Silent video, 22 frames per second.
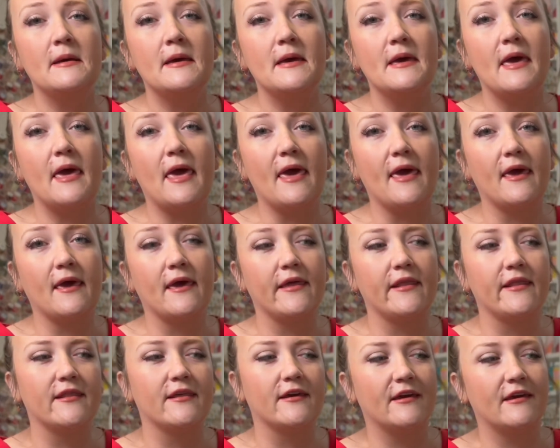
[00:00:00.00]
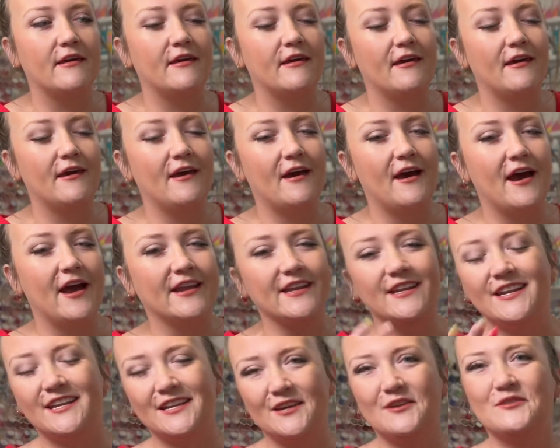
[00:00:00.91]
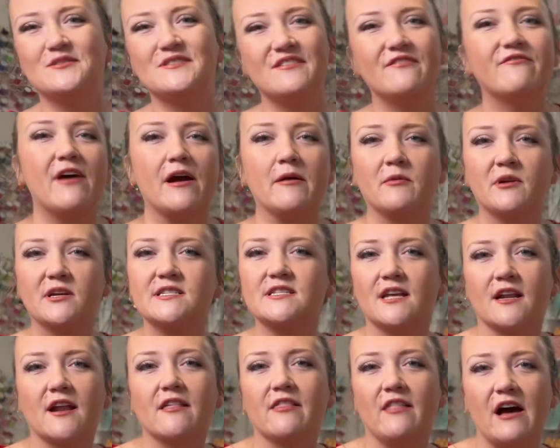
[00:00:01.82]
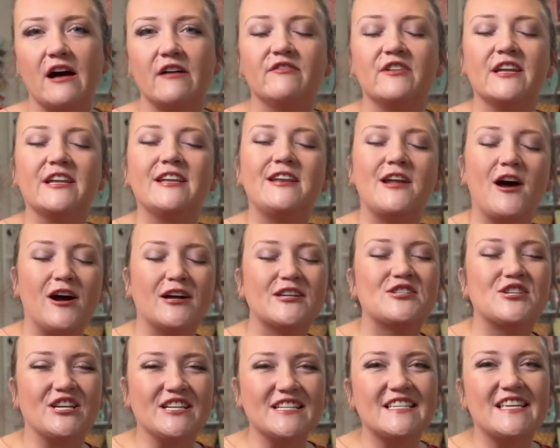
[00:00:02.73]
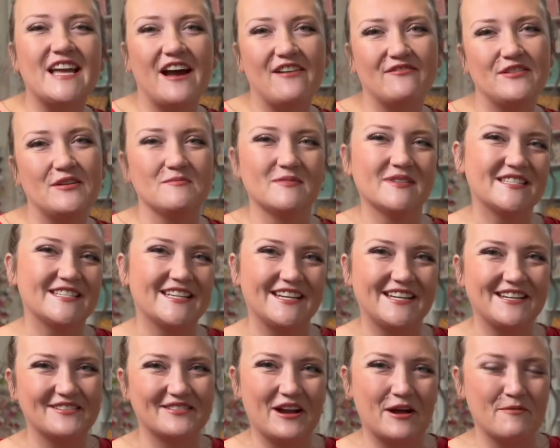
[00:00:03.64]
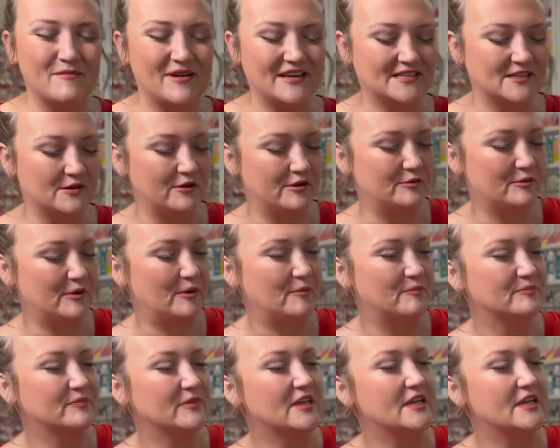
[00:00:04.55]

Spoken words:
And I need to use the fabrics that I love and not just have them sitting around my sewing room.